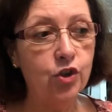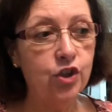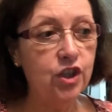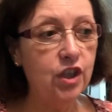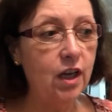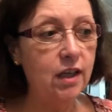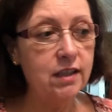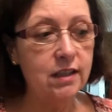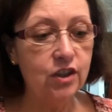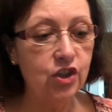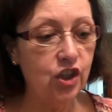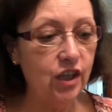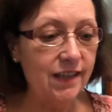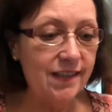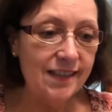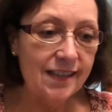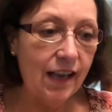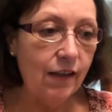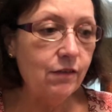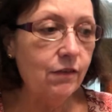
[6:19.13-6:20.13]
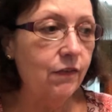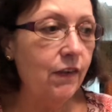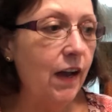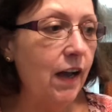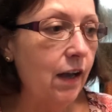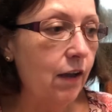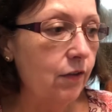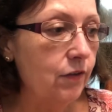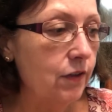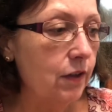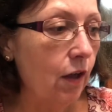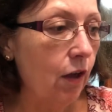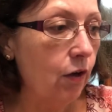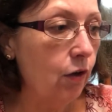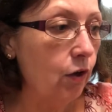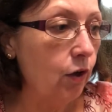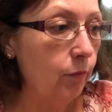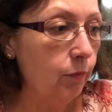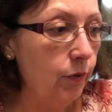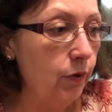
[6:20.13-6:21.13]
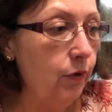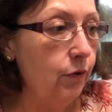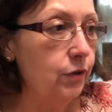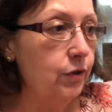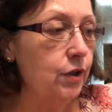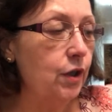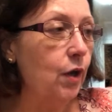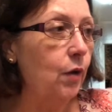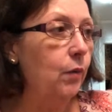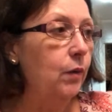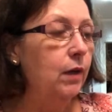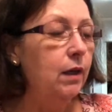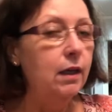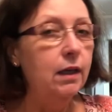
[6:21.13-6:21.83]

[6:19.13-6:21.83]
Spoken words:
She didn't save the files on her computer, so